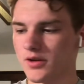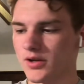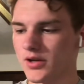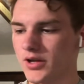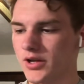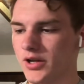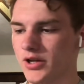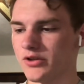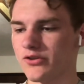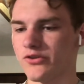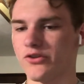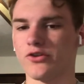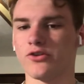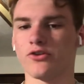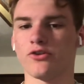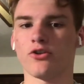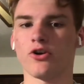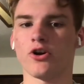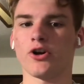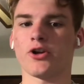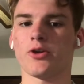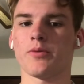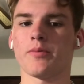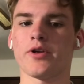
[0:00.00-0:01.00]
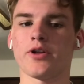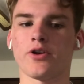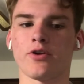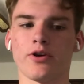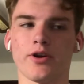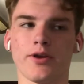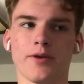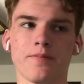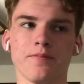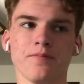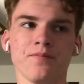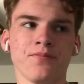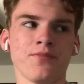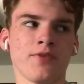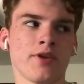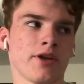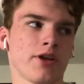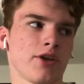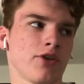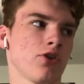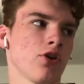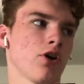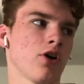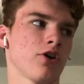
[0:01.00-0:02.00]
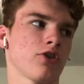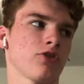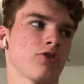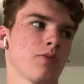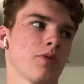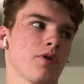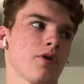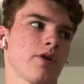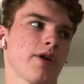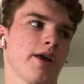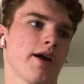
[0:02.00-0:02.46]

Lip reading: it's this documentary, and it talks about